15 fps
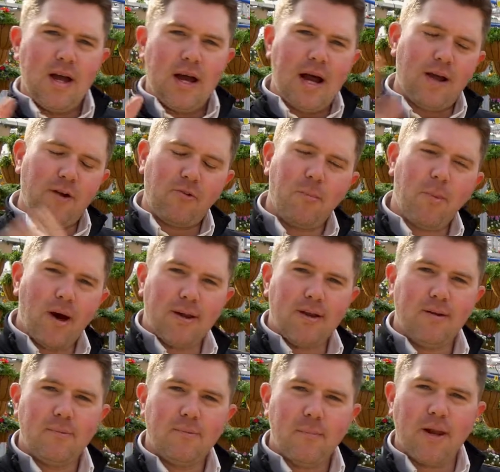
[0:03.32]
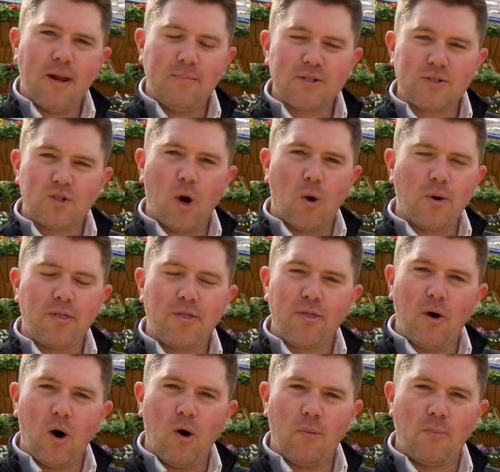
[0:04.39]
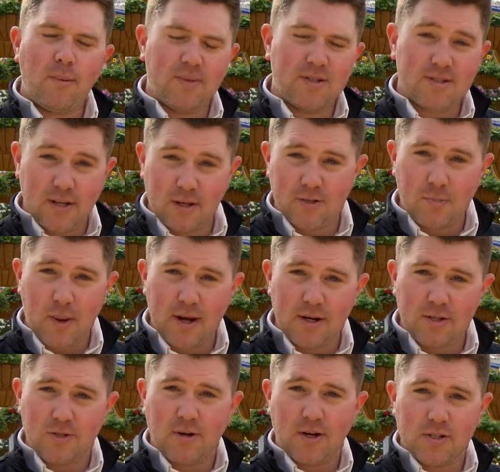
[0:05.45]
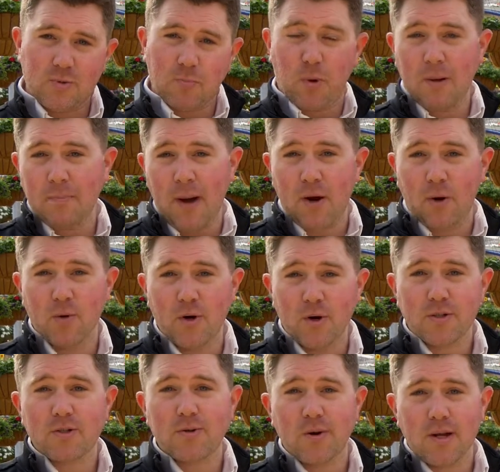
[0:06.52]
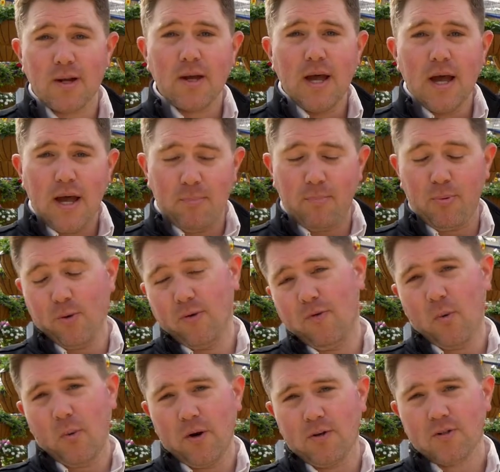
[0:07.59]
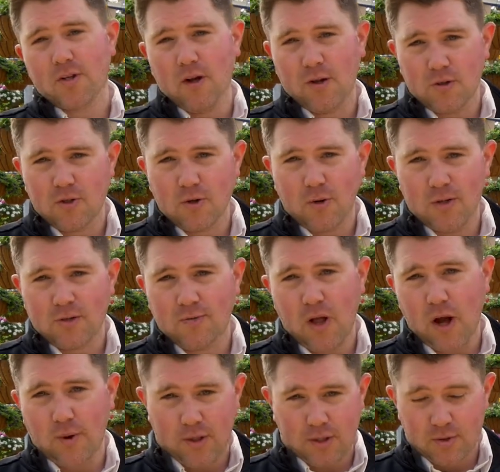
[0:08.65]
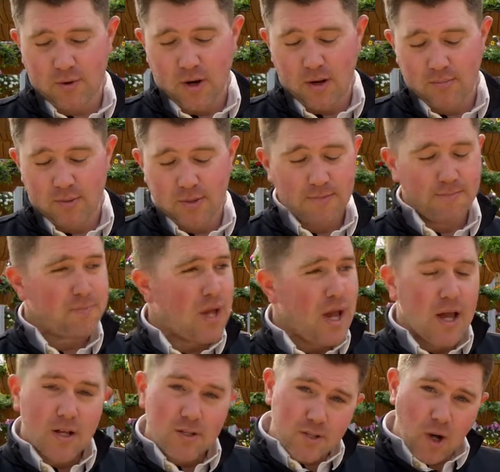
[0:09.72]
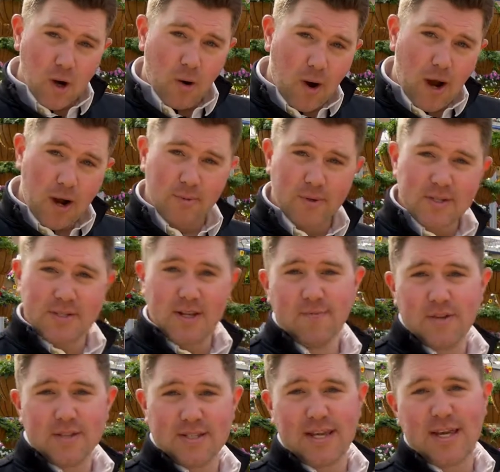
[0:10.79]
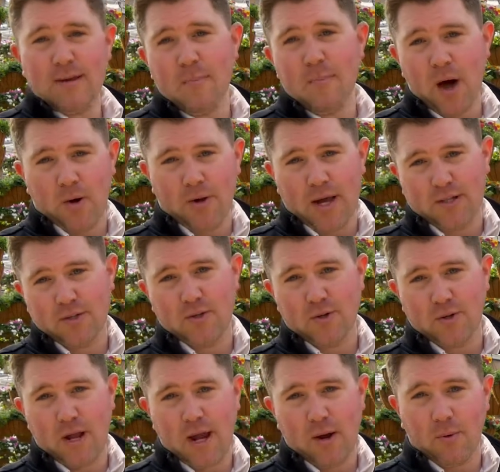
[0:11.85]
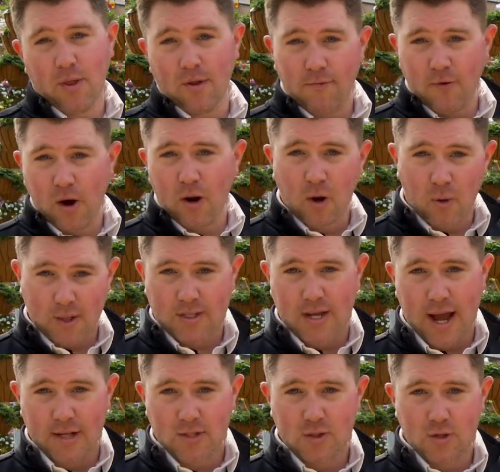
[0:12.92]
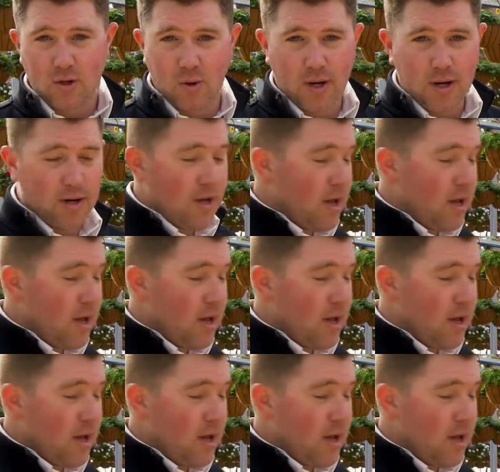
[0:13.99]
Hi everybody, my name is Tony Thome. I'm the sales manager at Spring Meadow Nursery and Proven Winners Color Choice Flowering Shrubs. So I received this email yesterday with a photo attached to it